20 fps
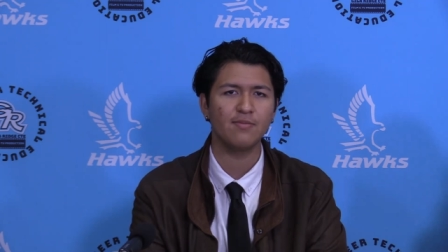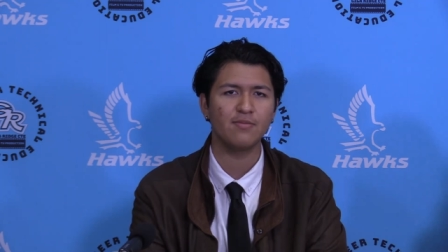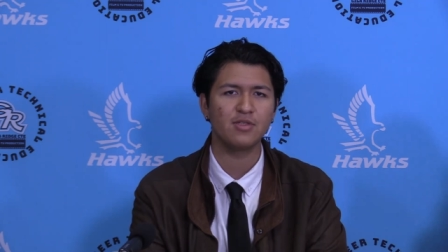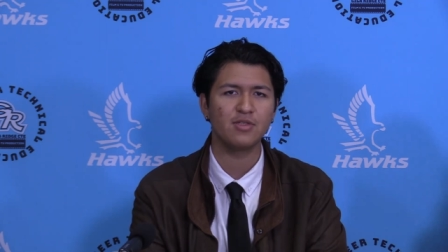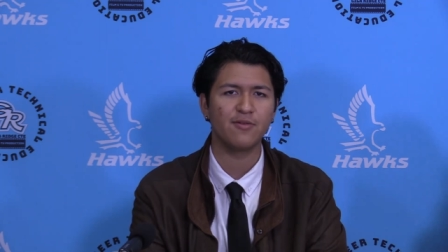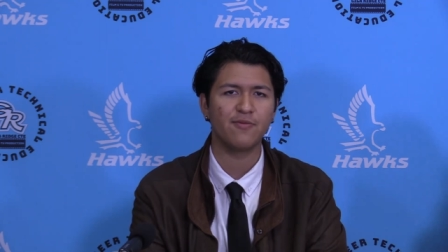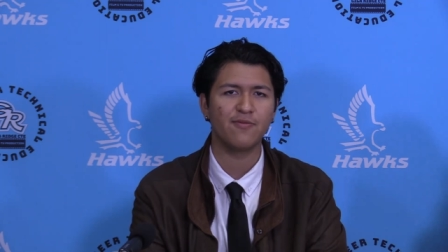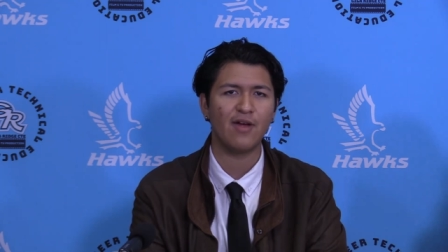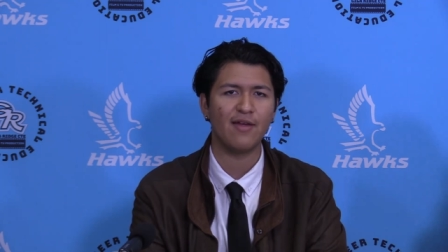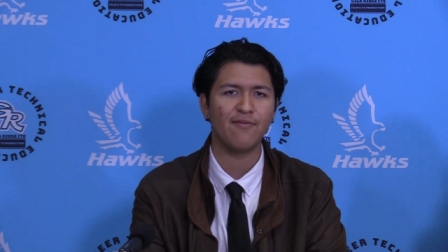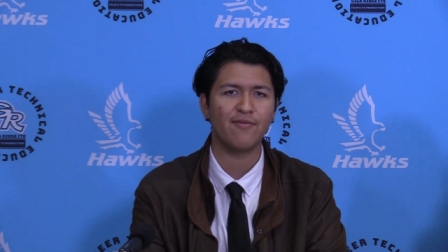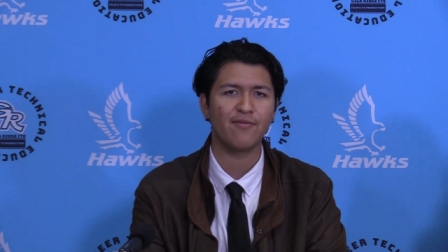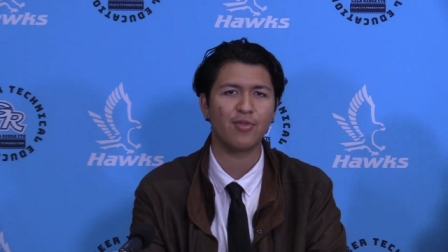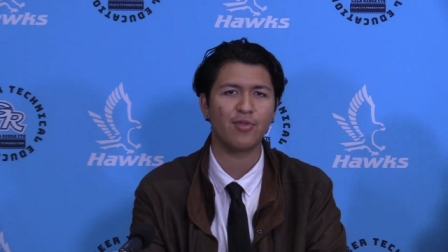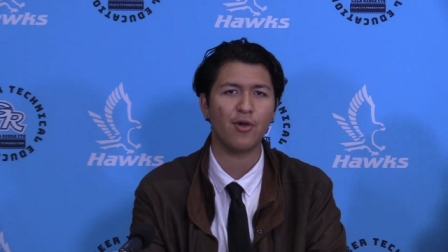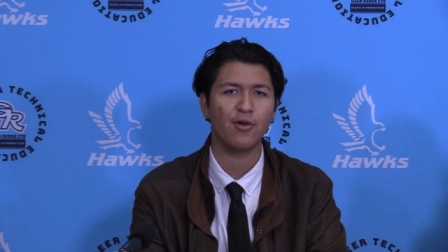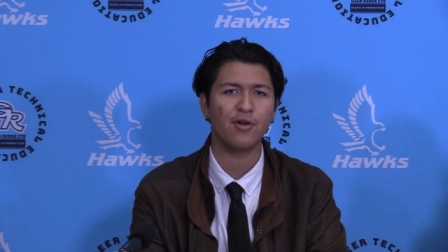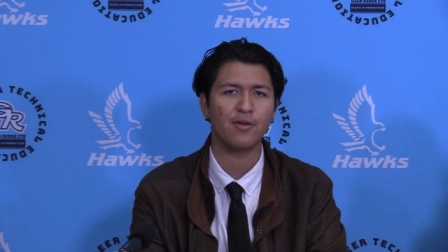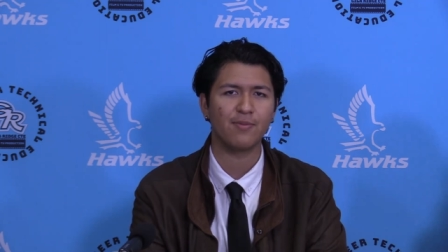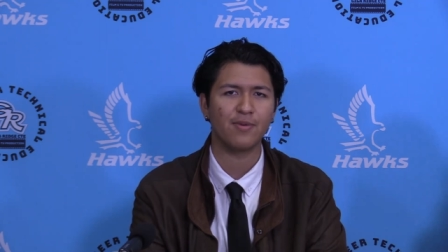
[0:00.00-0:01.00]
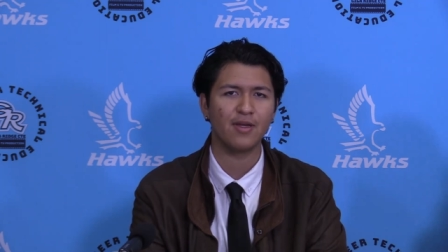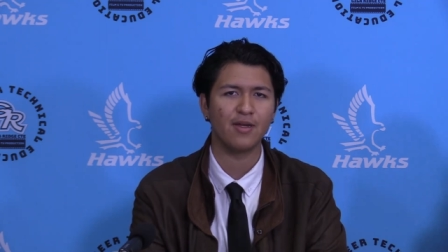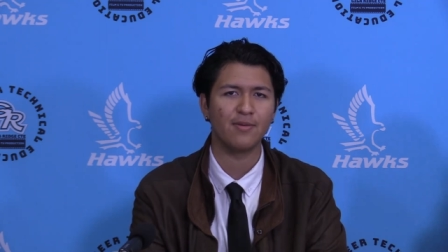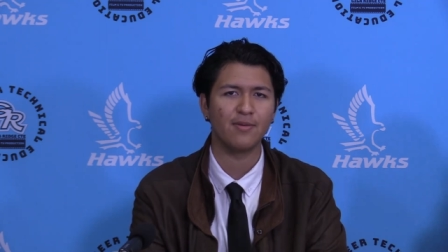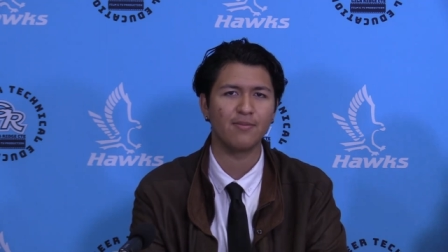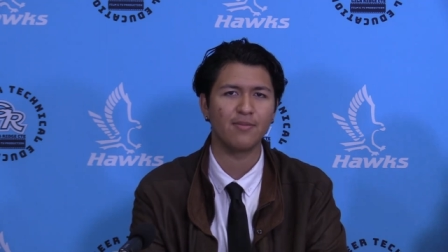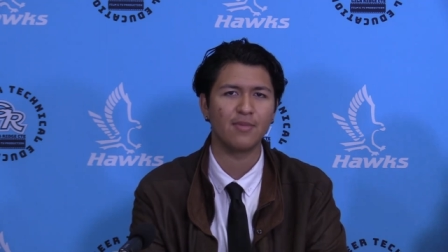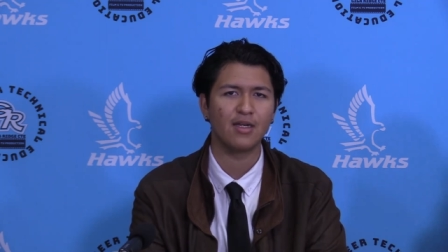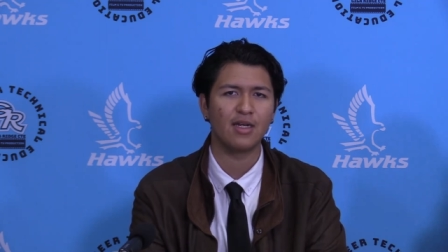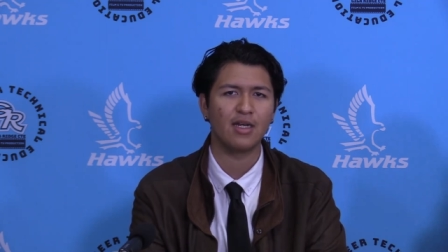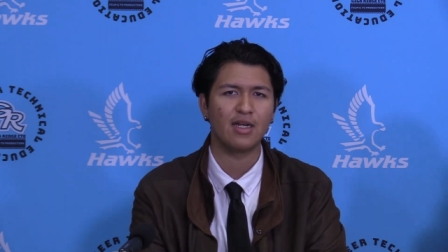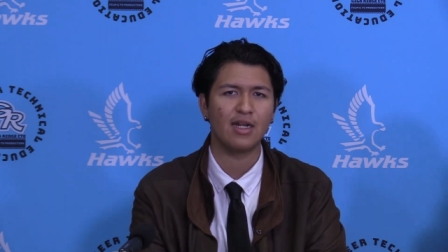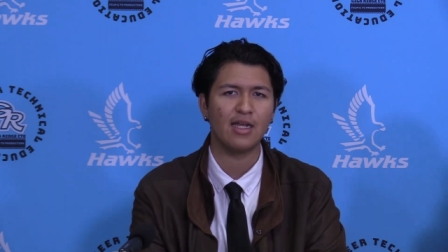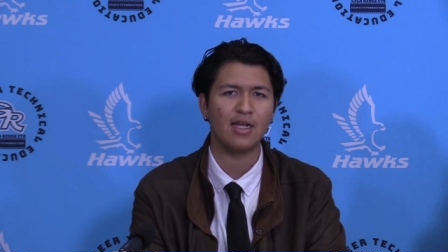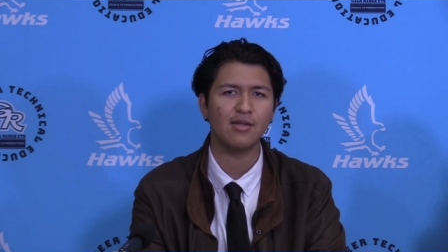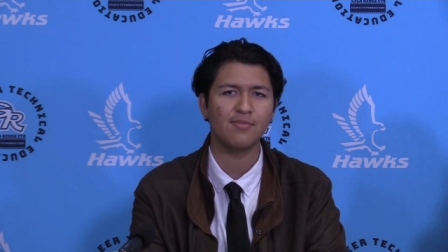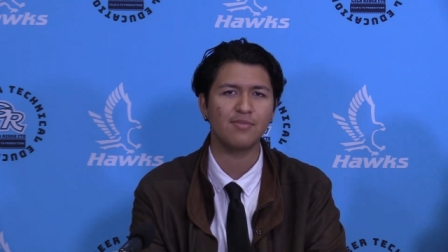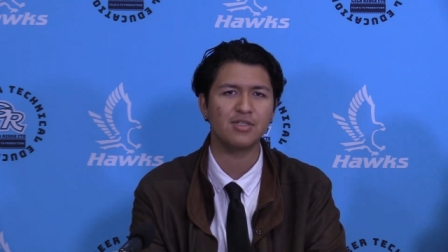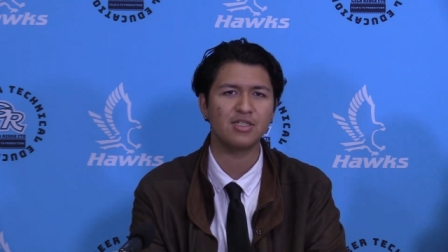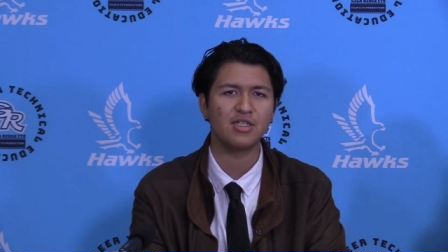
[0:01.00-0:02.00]
to 5.30 p.m., an
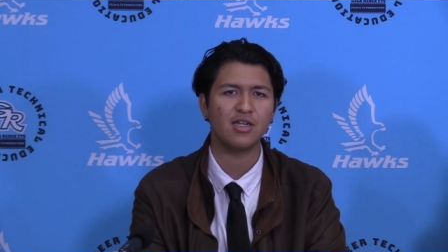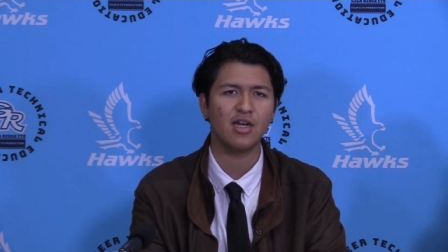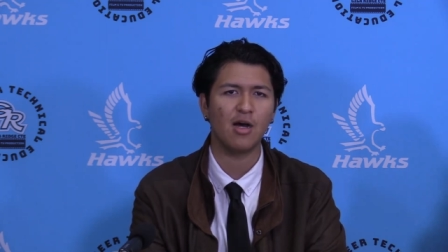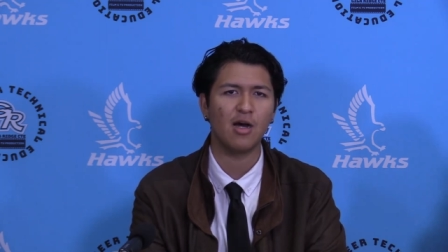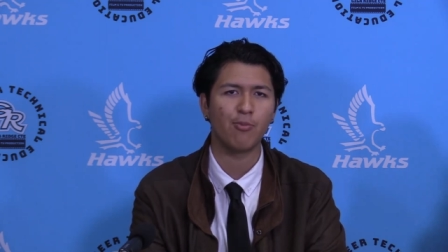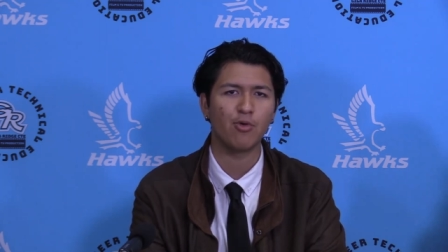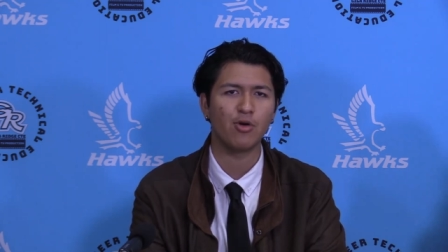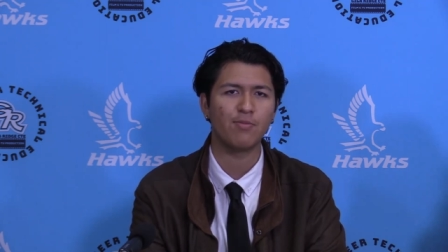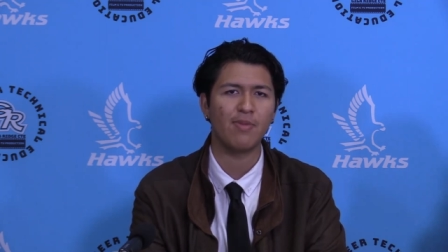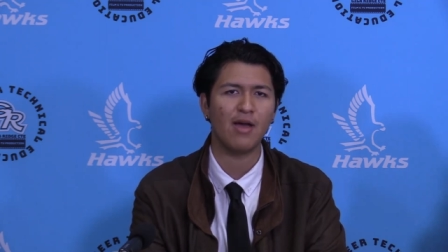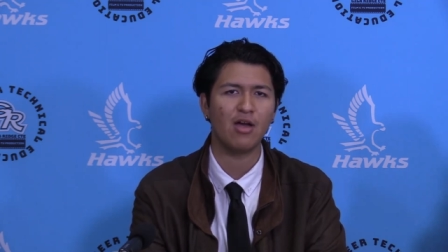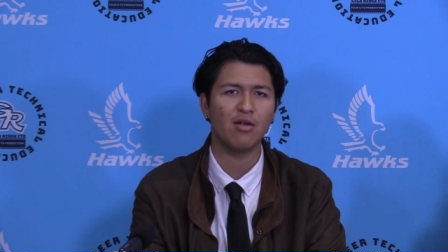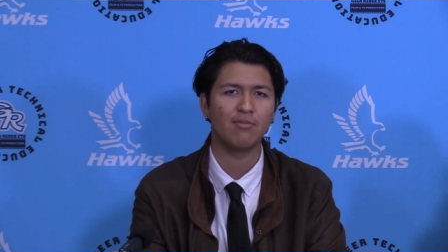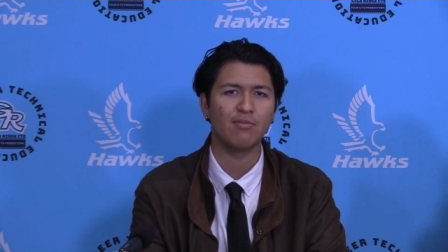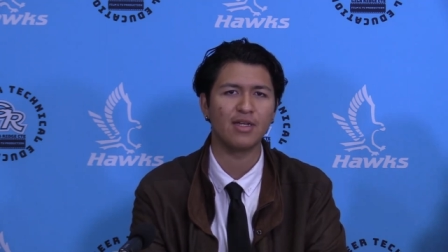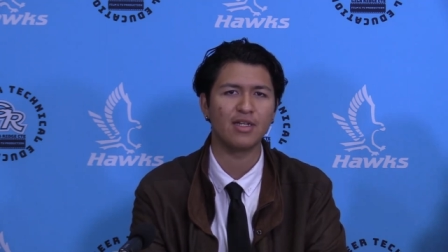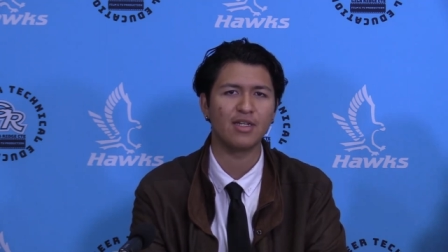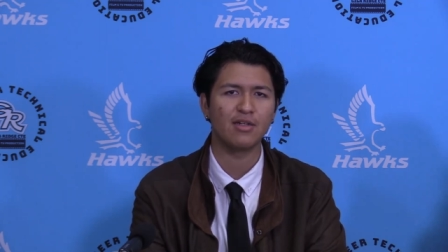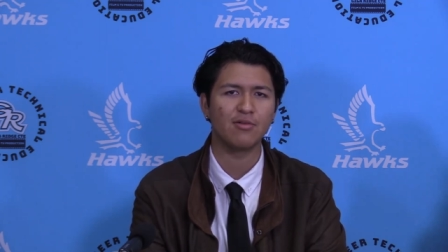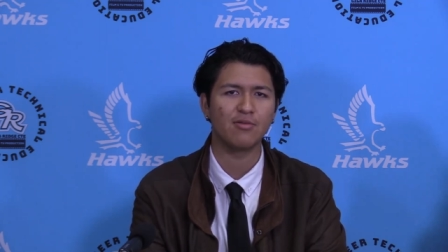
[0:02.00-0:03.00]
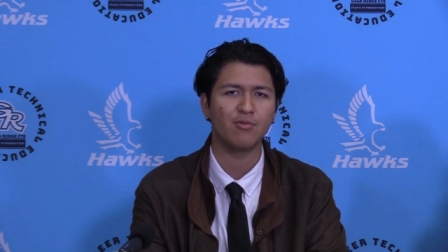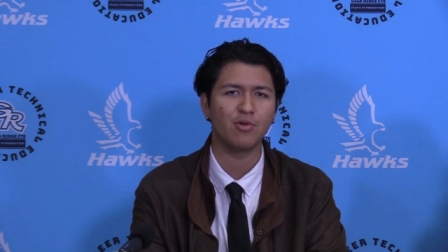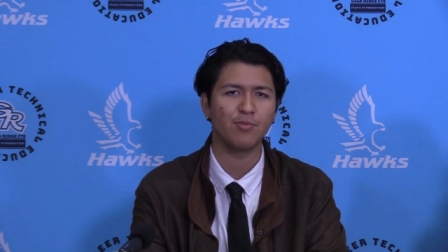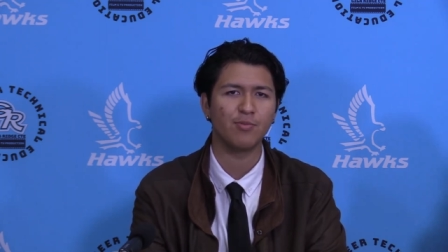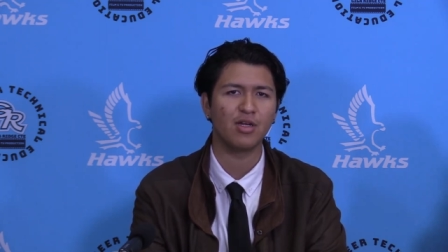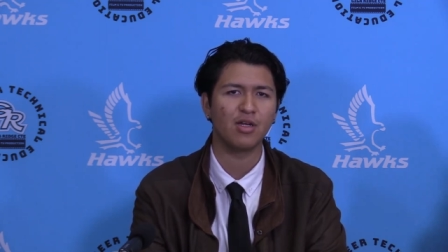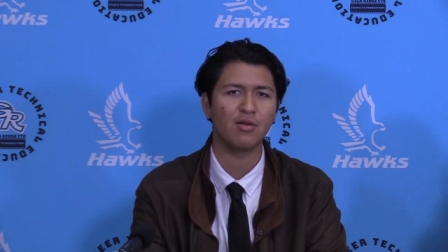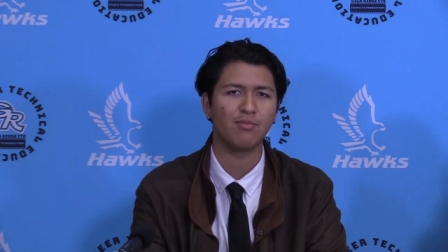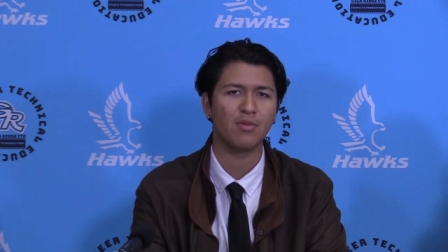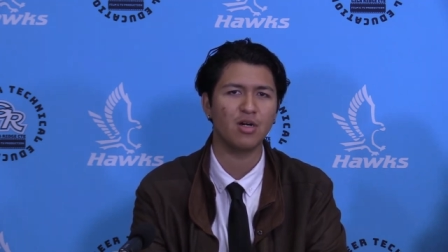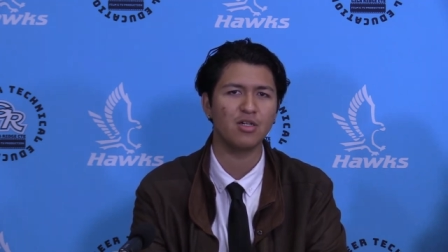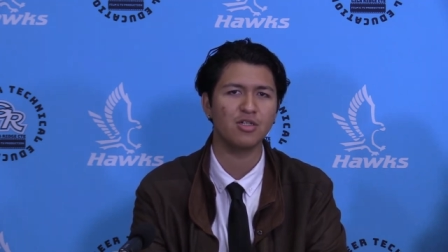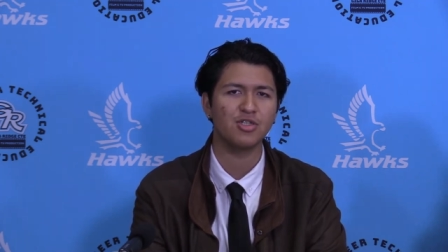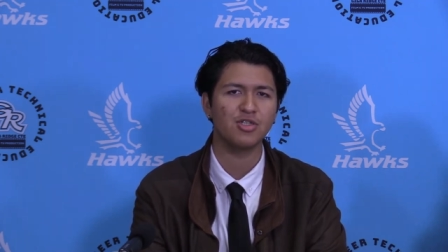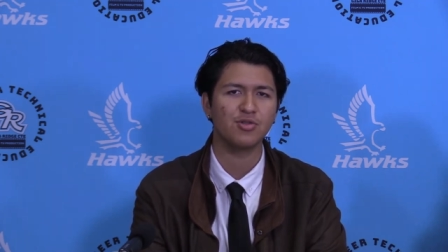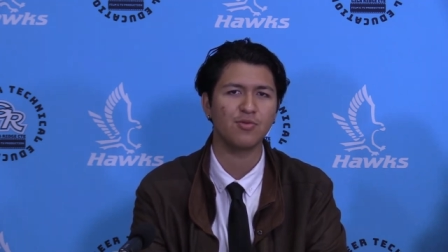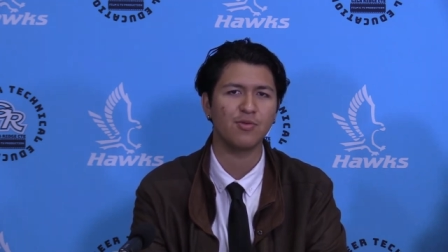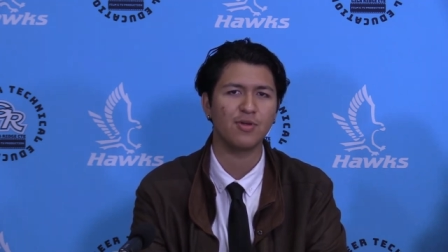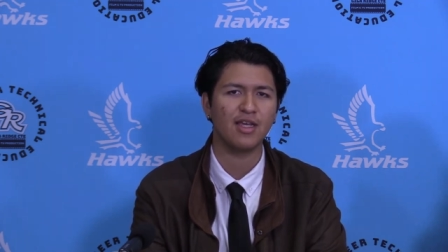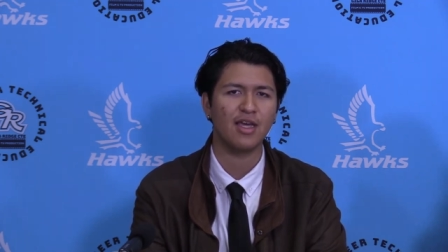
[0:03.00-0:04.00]
AWC Upward Bound meeting will be on March
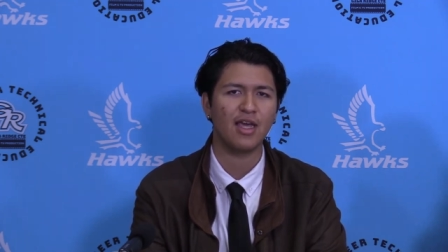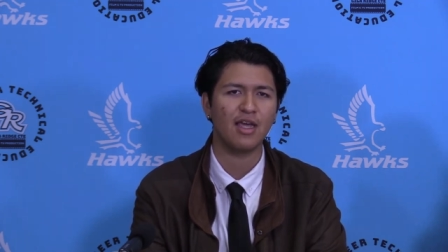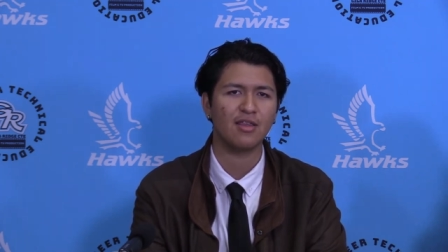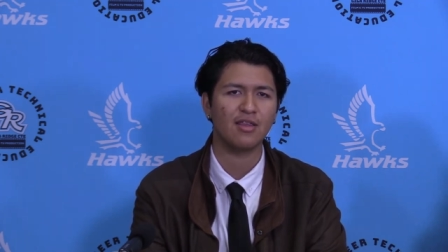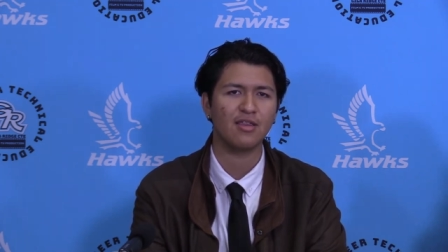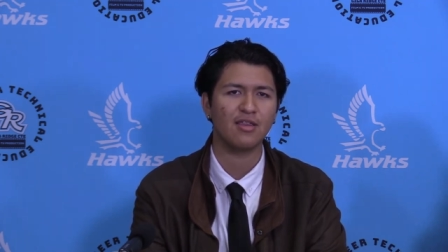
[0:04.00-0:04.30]
28th